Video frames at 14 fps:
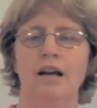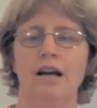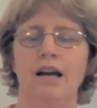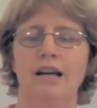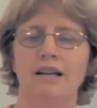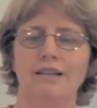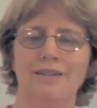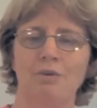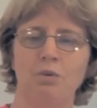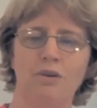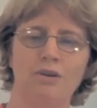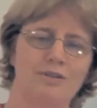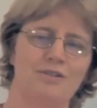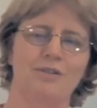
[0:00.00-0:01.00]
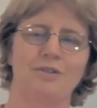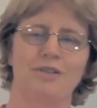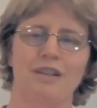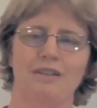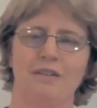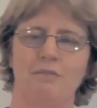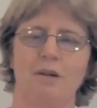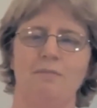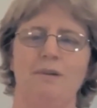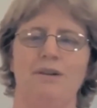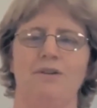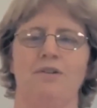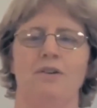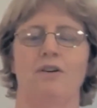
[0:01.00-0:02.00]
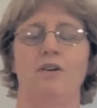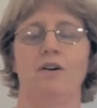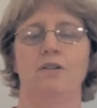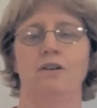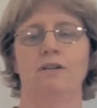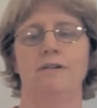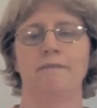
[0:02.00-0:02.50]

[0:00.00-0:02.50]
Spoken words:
And I said, well, there's two things that might be going on.